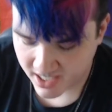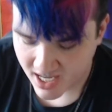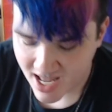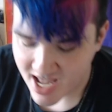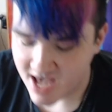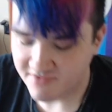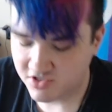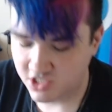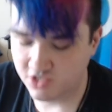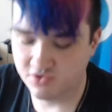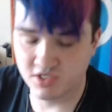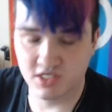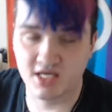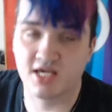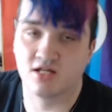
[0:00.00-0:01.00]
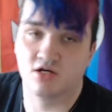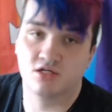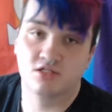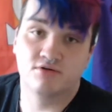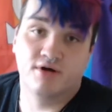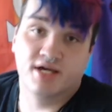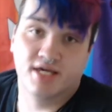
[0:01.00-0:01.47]
Like, I have 2
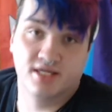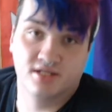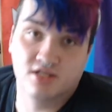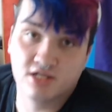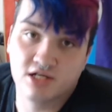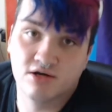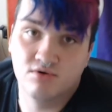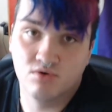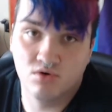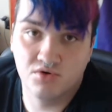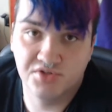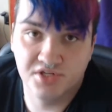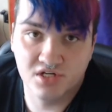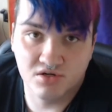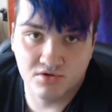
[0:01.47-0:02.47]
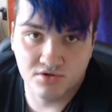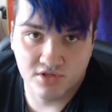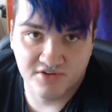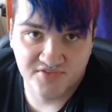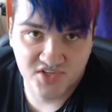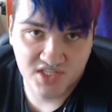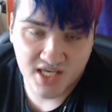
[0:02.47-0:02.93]
containers, so I can, you know, hold a
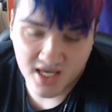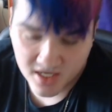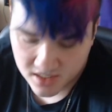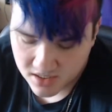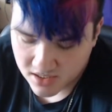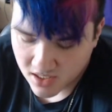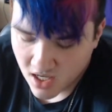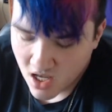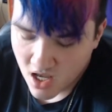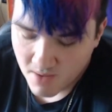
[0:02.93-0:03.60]
total of 6,